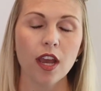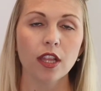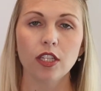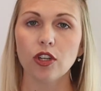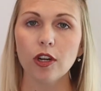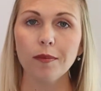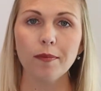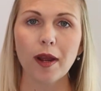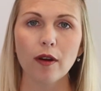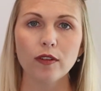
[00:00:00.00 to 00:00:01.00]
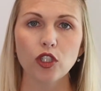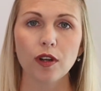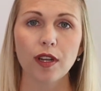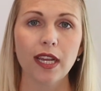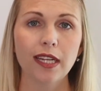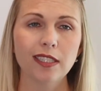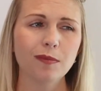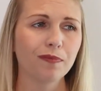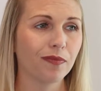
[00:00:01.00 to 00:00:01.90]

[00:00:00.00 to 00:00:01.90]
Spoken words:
The durable power of attorney, it's